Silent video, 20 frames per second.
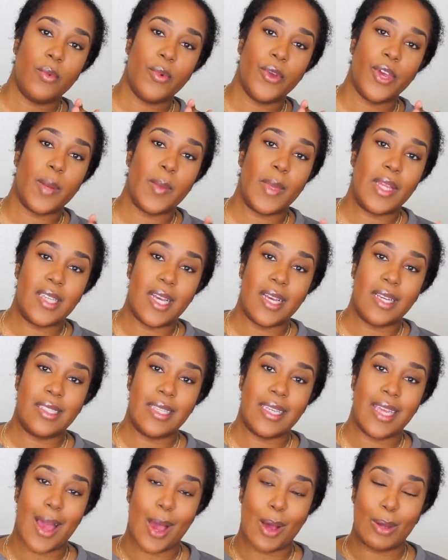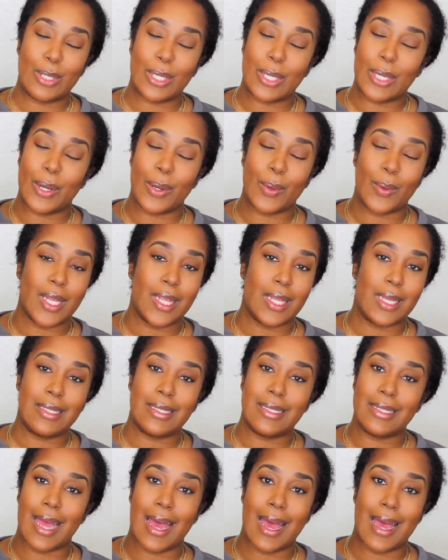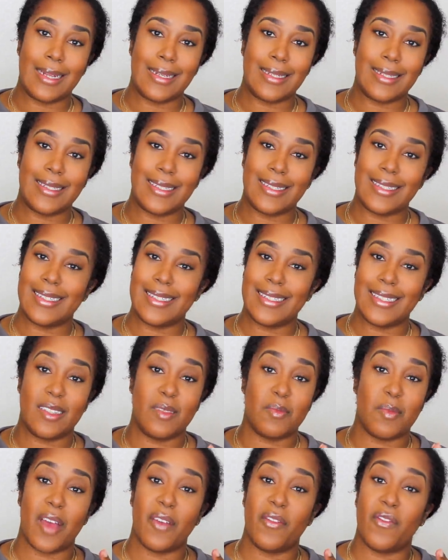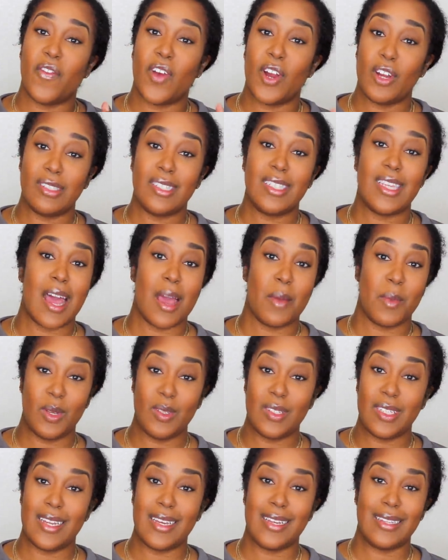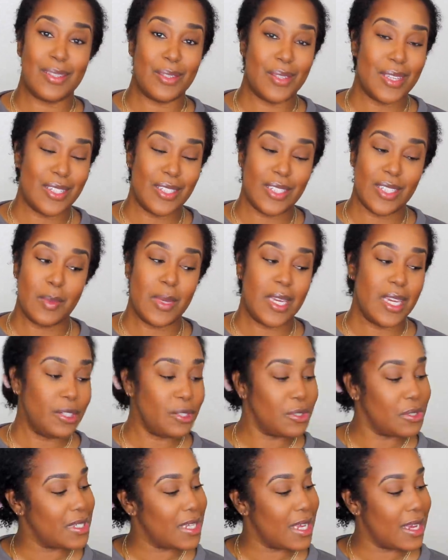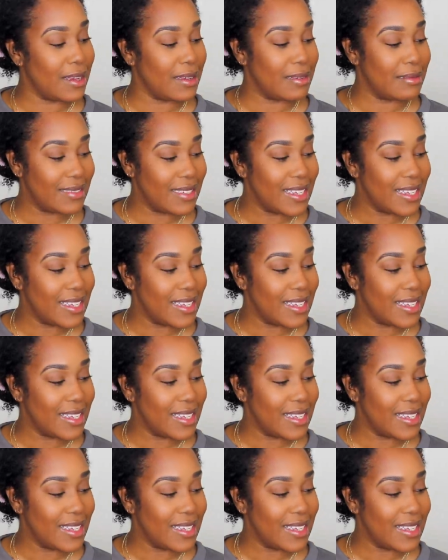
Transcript: We're going to be testing out Gorilla Snot. This is my first time using it, so this should be interesting.